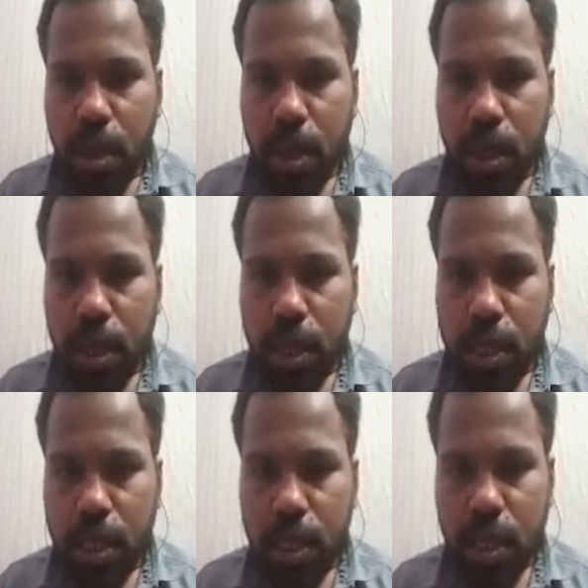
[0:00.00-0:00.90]

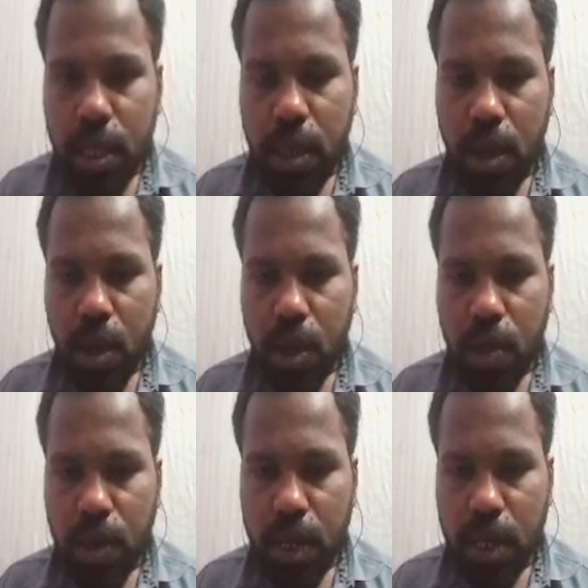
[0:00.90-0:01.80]
this
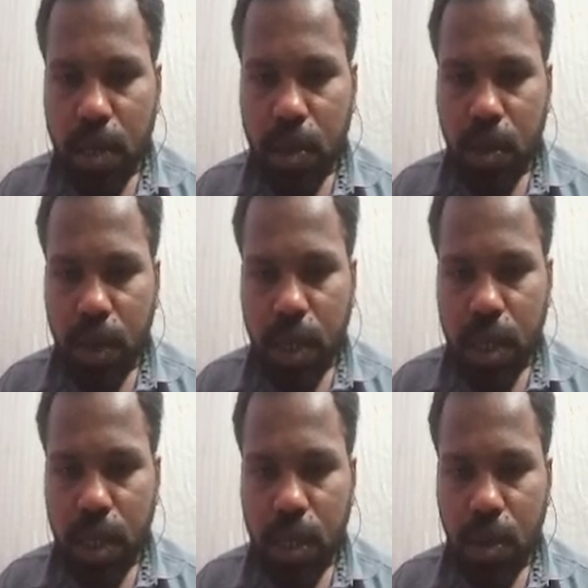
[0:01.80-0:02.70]
arguments. What
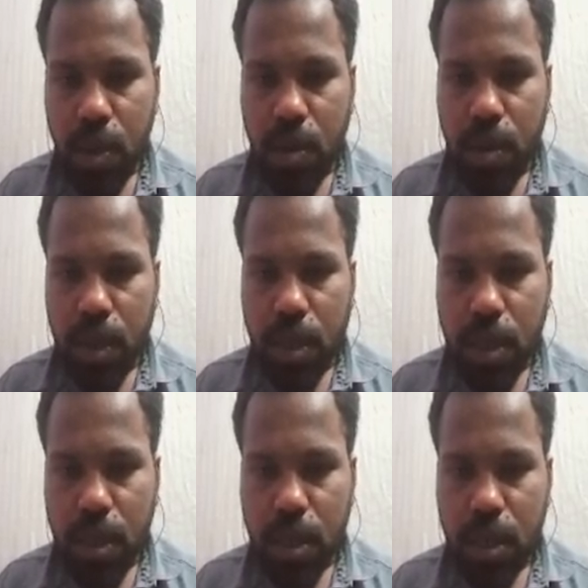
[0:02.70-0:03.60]
it is
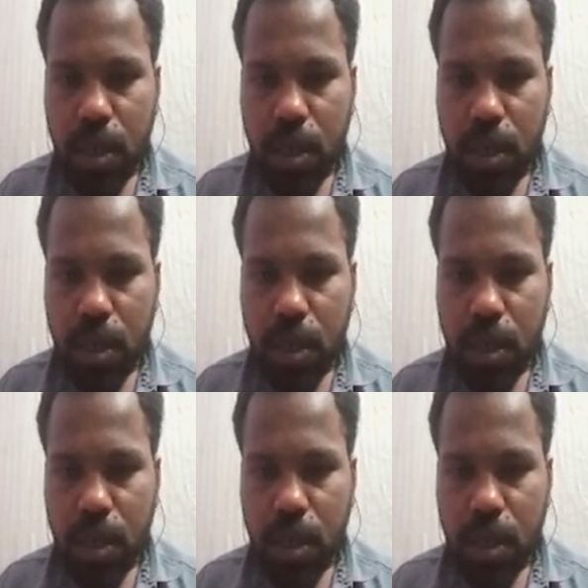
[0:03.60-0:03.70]
arguments?